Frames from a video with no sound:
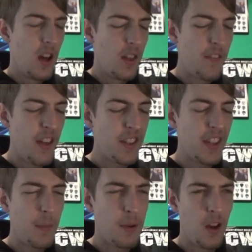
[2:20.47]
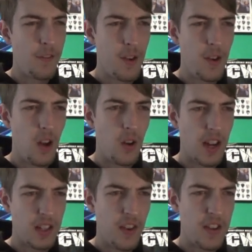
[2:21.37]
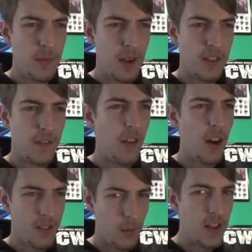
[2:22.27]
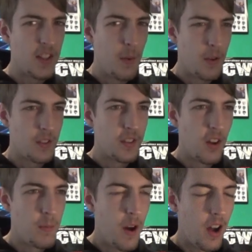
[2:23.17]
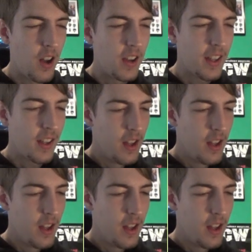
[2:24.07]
The fact that you get plant food like on activation makes it far too easy most of the time, but I like